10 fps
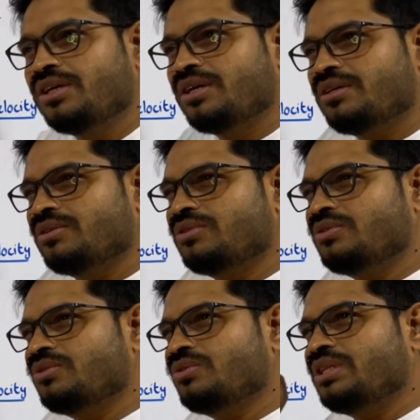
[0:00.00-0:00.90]

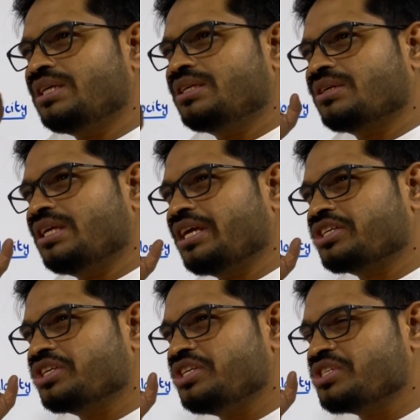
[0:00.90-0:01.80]
Oh, that
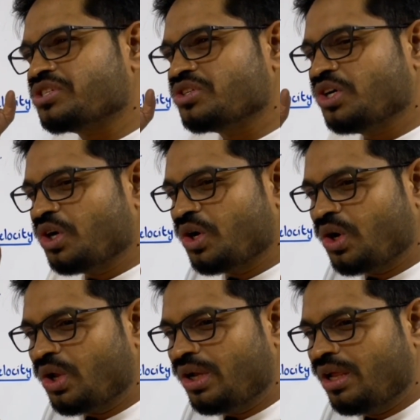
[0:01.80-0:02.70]
connection is
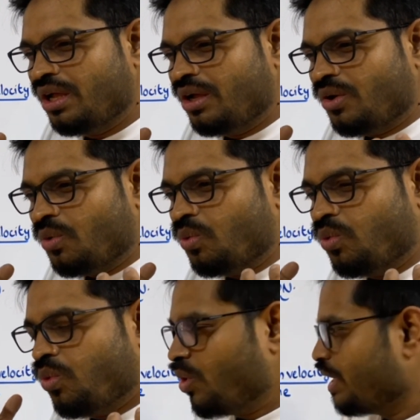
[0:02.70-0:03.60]
gone.
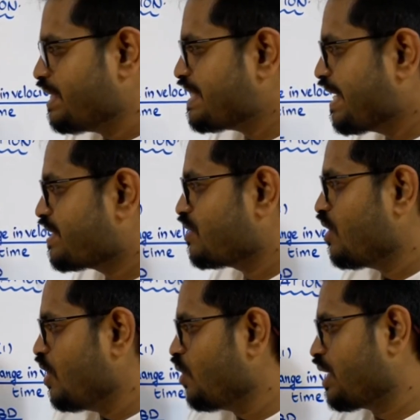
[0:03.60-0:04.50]
What is next?
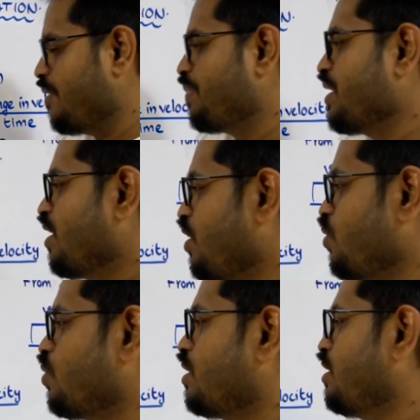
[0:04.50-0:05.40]
Okay,
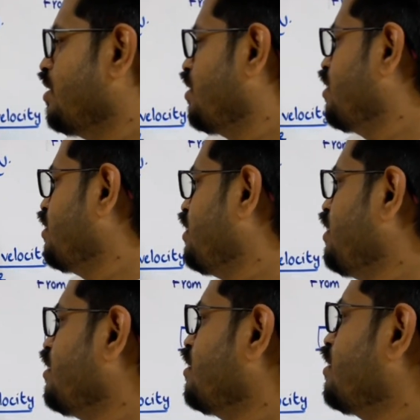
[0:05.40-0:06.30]
look, here